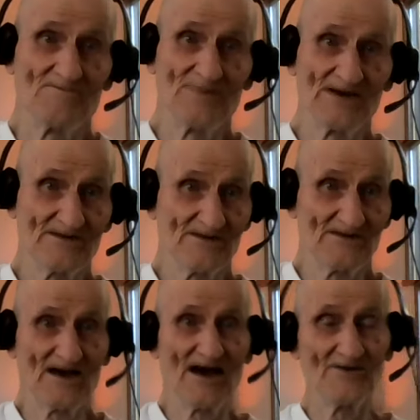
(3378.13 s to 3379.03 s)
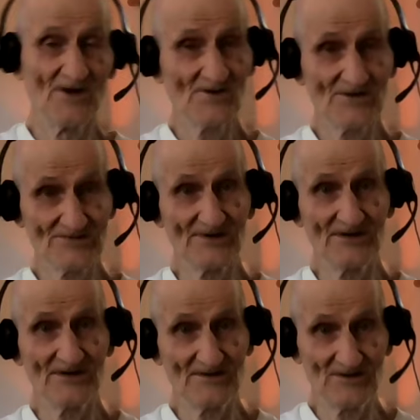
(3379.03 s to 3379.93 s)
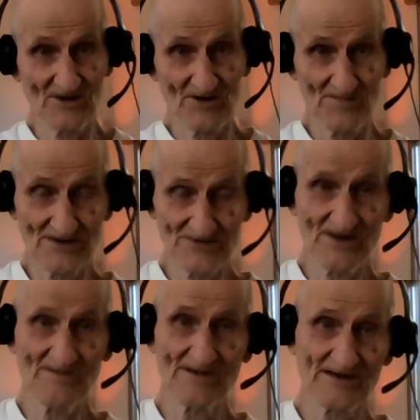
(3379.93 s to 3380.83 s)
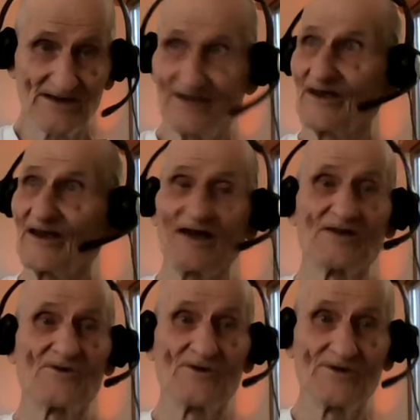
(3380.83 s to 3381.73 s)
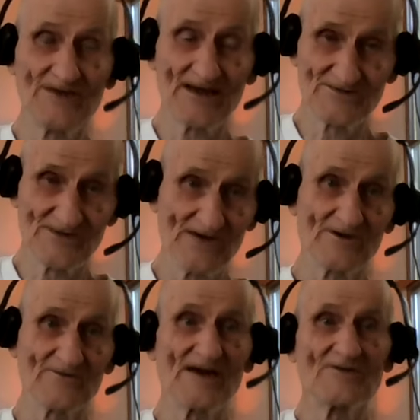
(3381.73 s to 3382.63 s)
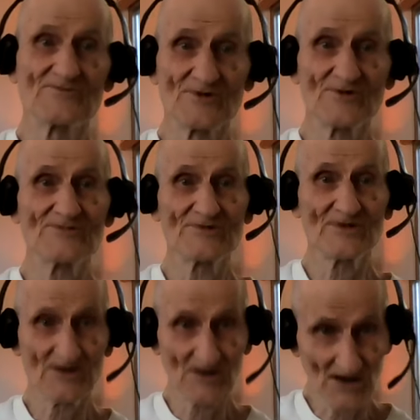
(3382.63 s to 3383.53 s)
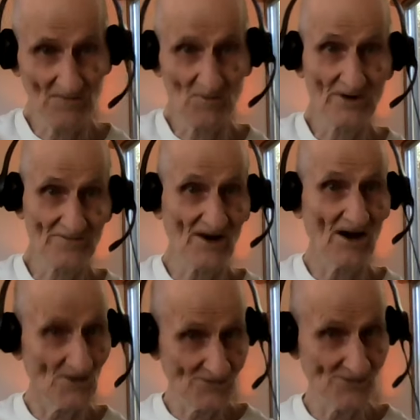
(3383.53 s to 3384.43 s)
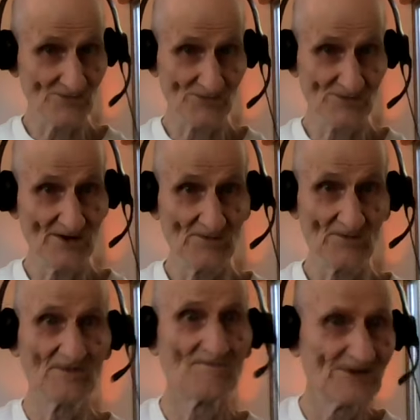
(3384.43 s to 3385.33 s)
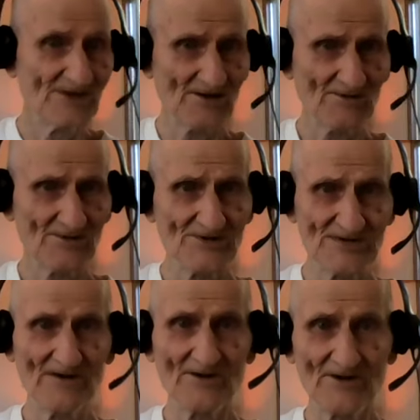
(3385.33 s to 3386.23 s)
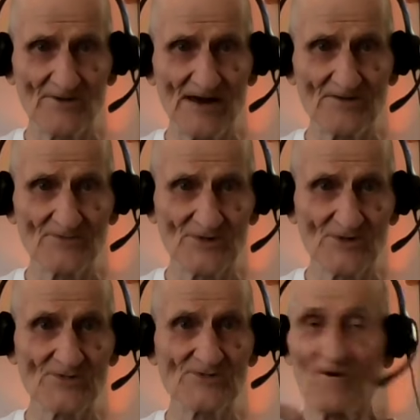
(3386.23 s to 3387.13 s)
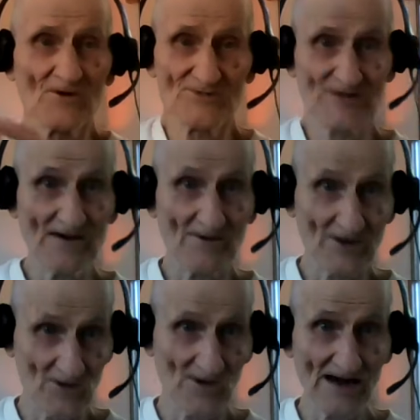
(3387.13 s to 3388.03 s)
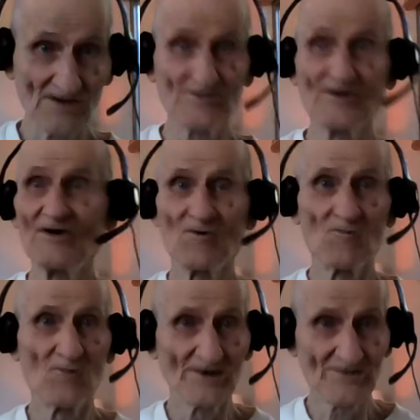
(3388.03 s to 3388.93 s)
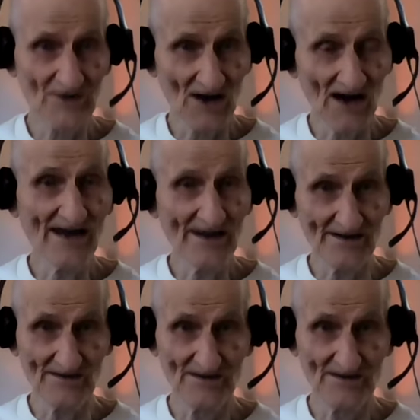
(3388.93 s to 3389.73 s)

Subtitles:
but I noticed it cured my stomach. And then I learned that sauerkraut juice can work for ulcers too, particularly sauerkraut juice or sauerkraut with cayenne.